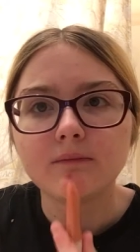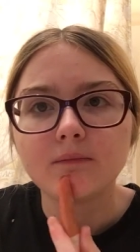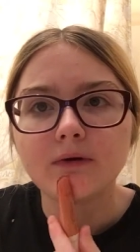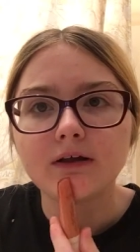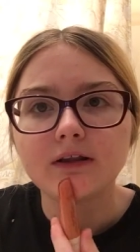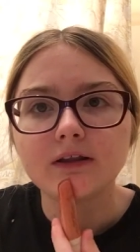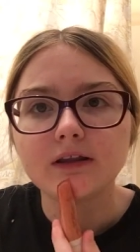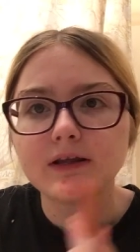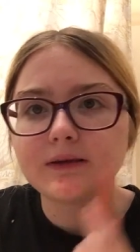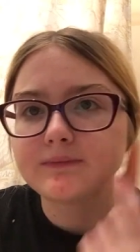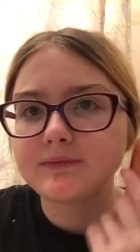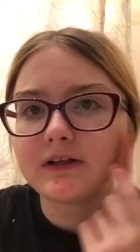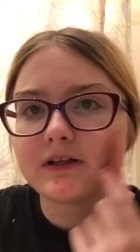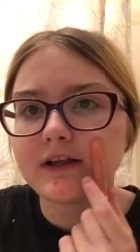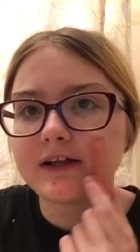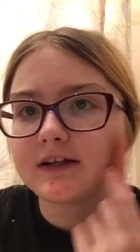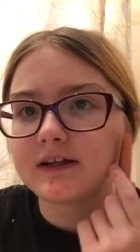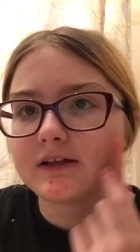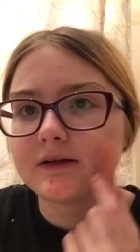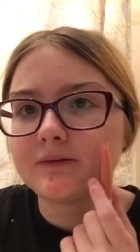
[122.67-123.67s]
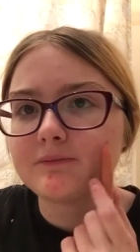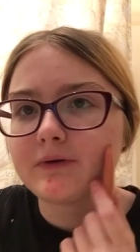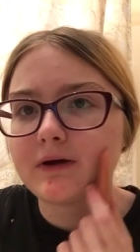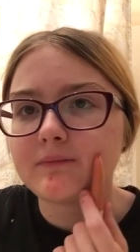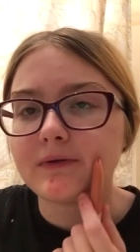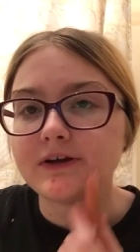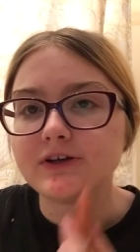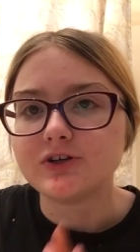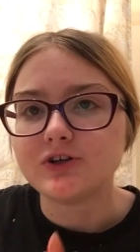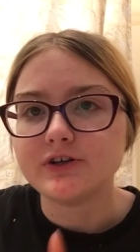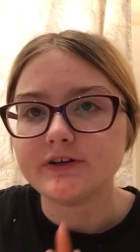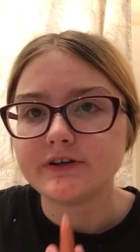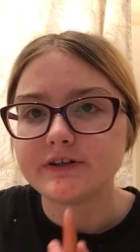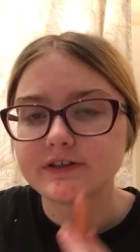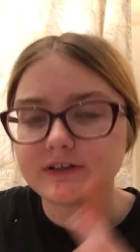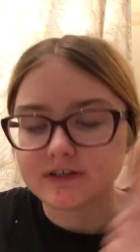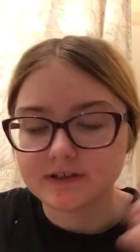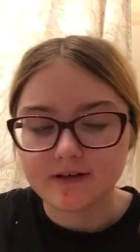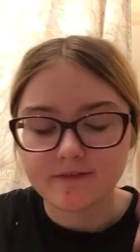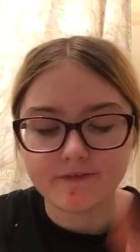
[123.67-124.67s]
my lips and like a little bit on my cheeks
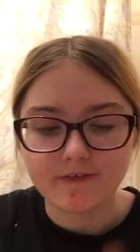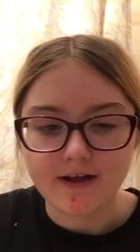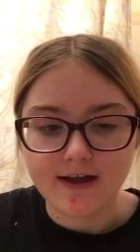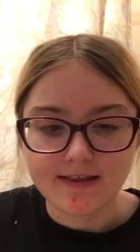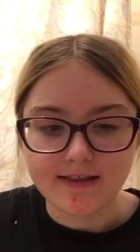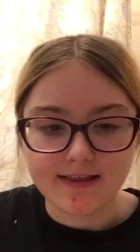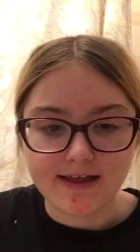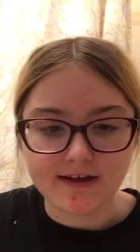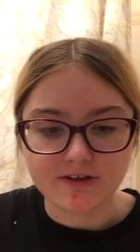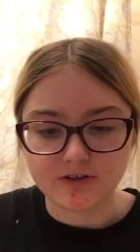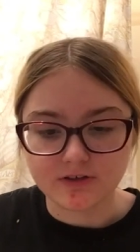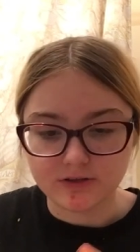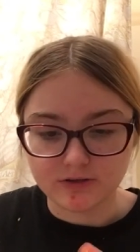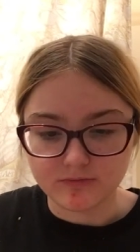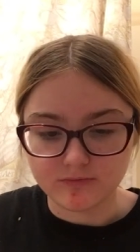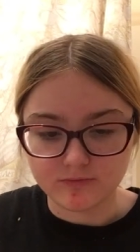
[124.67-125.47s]
and stuff and my lashes.